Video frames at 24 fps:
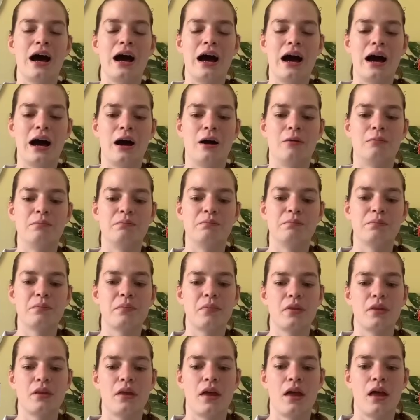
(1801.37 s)

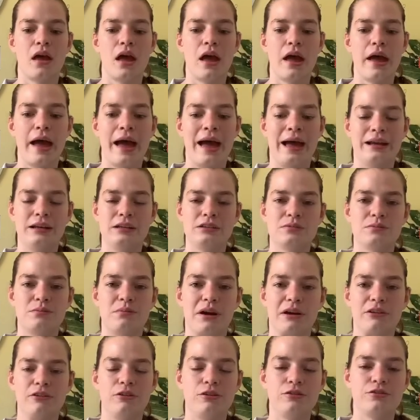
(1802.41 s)
and my
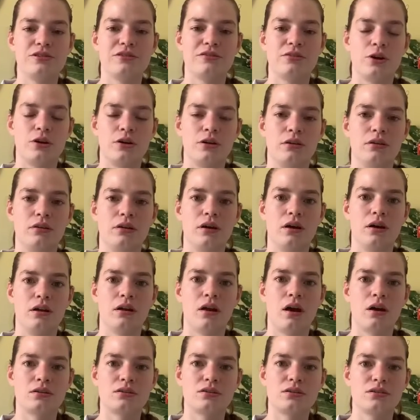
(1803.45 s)
glutes have gotten a
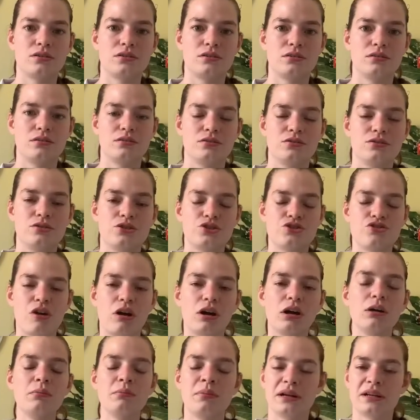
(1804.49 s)
lot
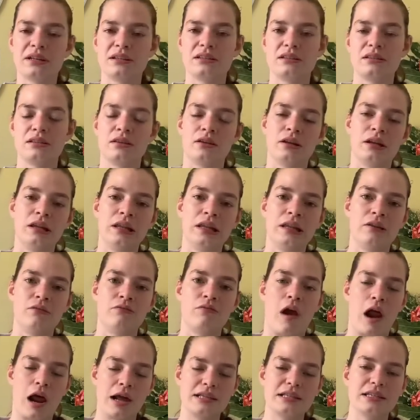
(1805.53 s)
stronger, but the
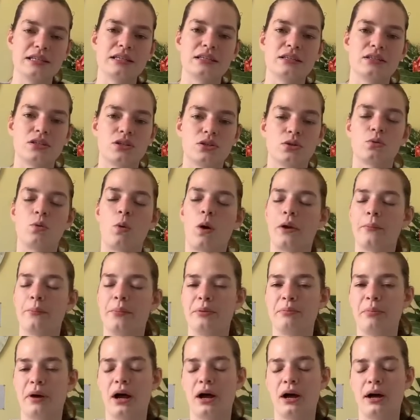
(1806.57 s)
right is still quite a
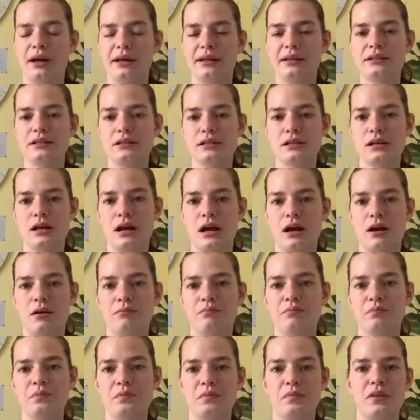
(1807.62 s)
bit behind
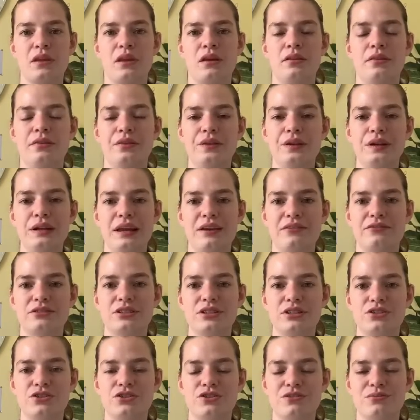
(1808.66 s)
the left
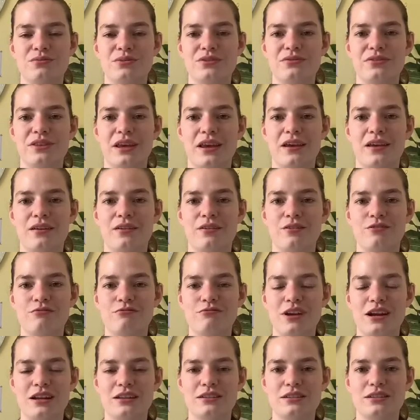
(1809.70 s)
in terms of their
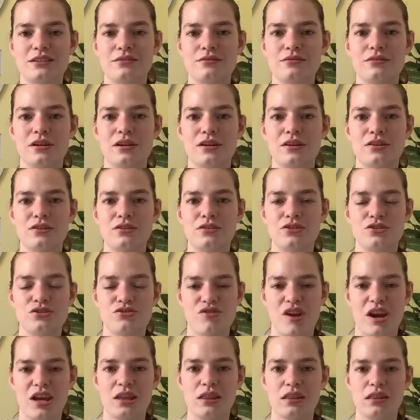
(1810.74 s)
relative
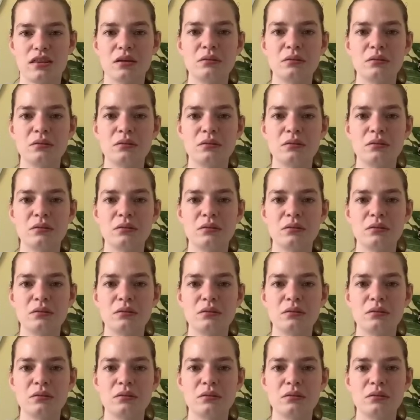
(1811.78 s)
strength.